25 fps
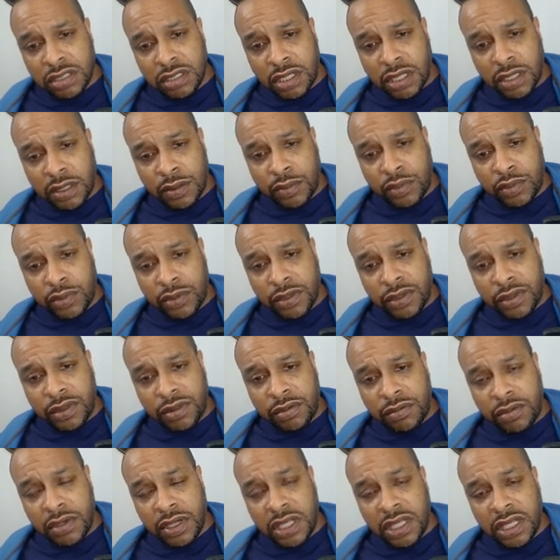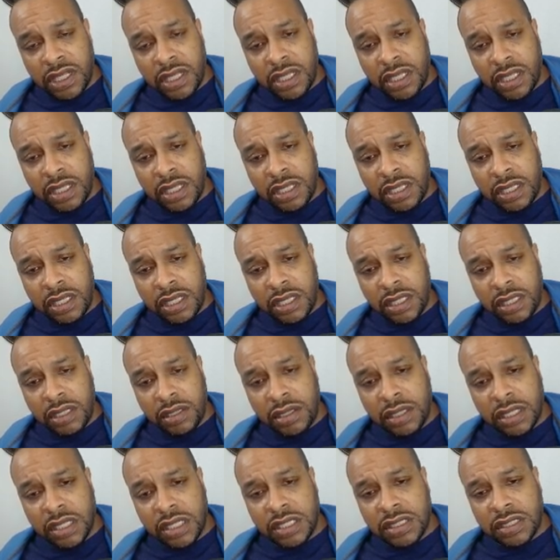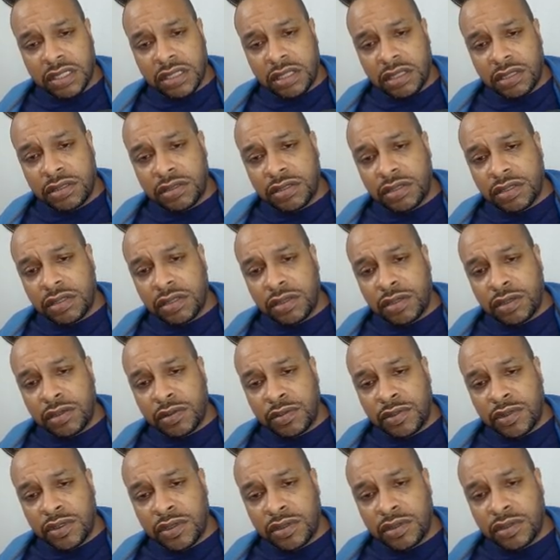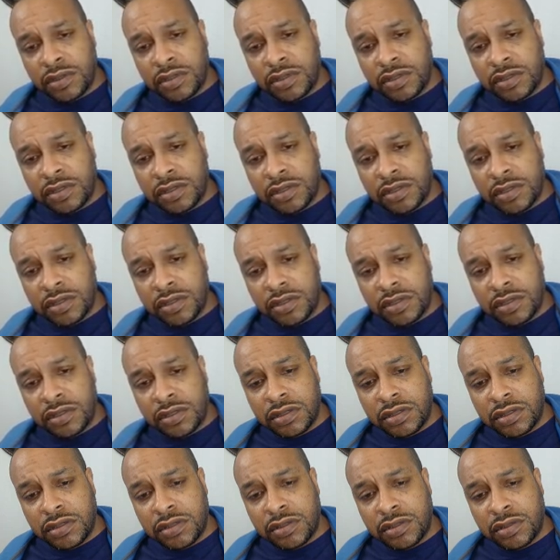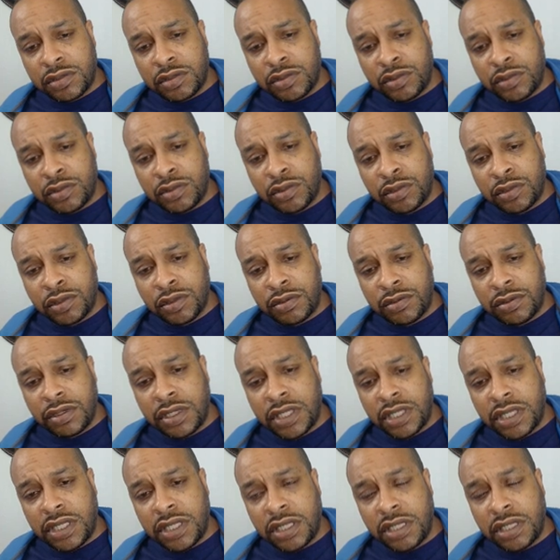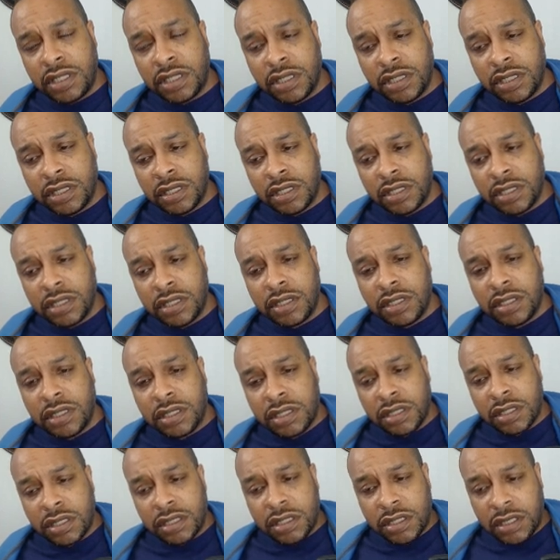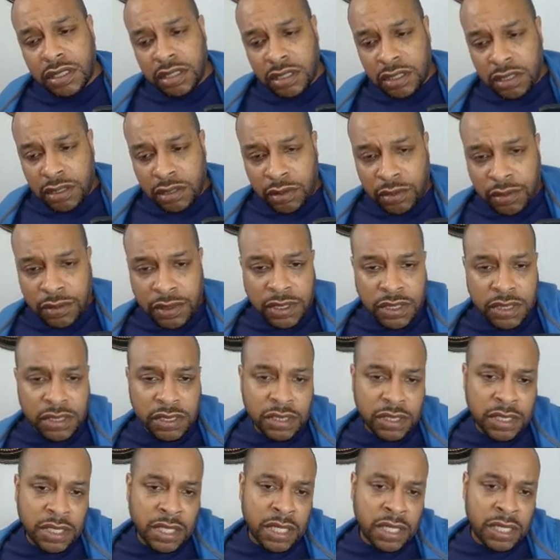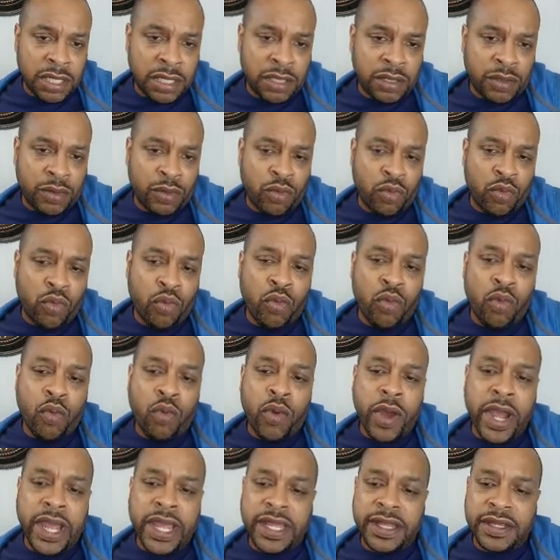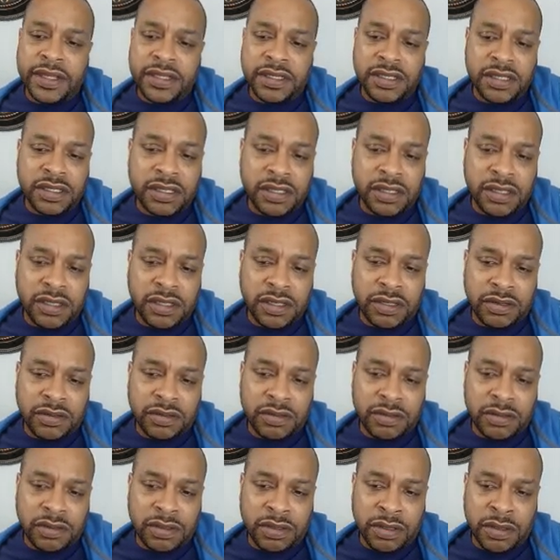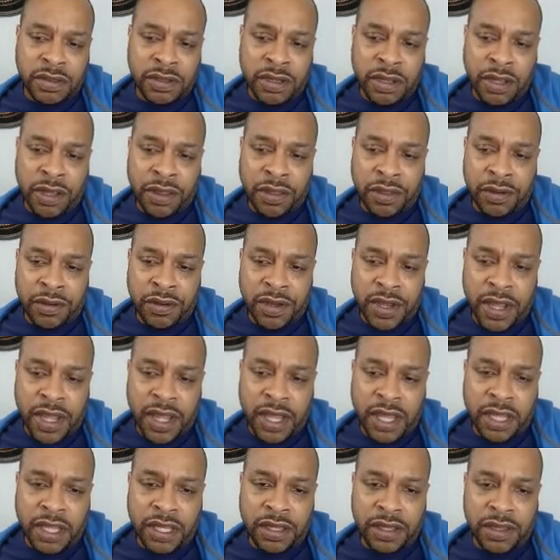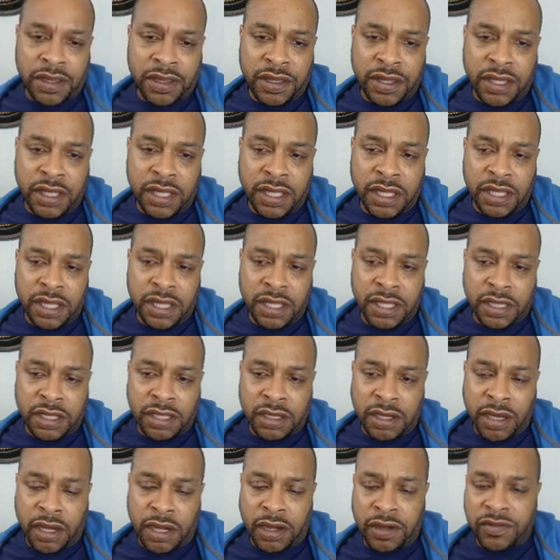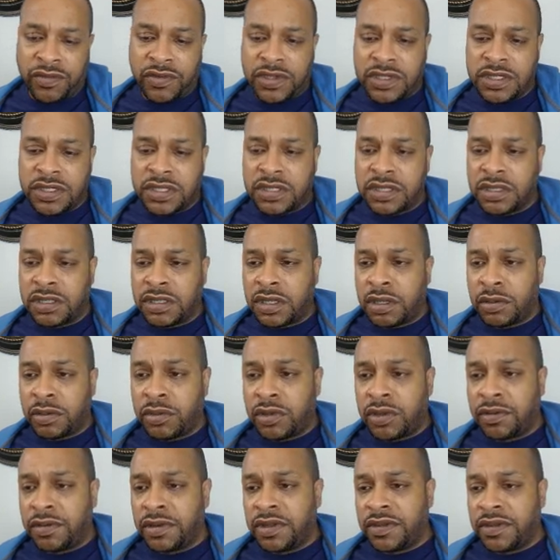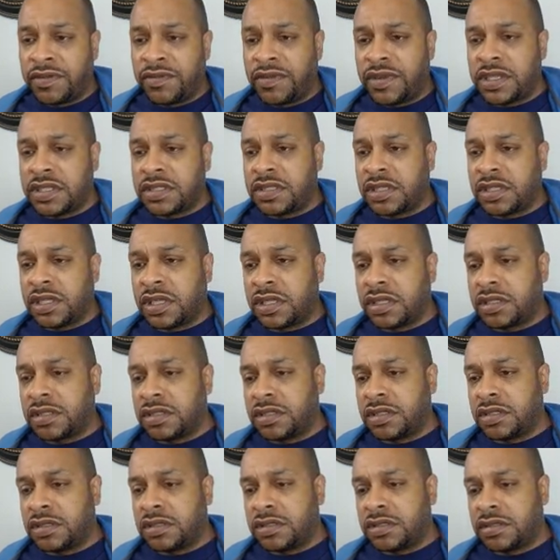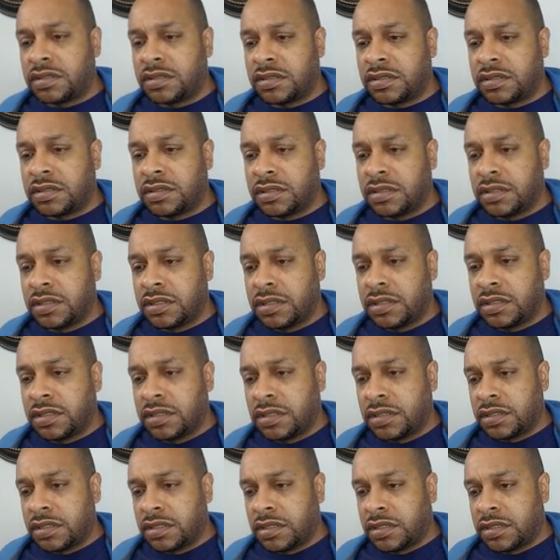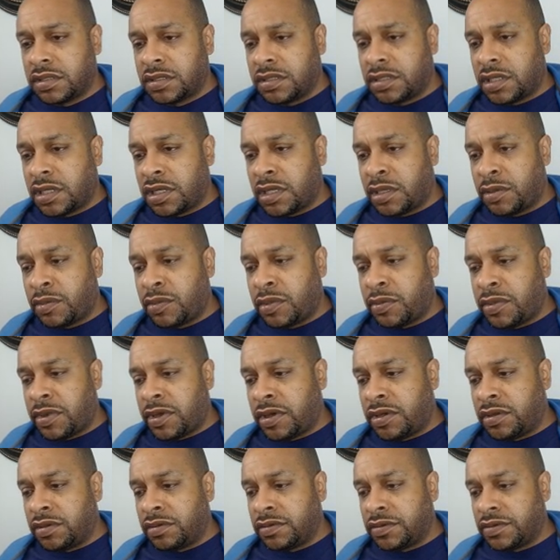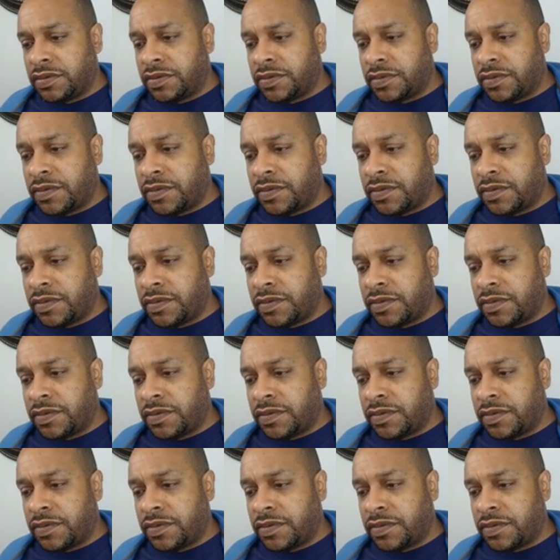9.3. Get us close to almost 2, 3. You know what? I'll wait another day and then harvest. And I want to reinvest that because I'm about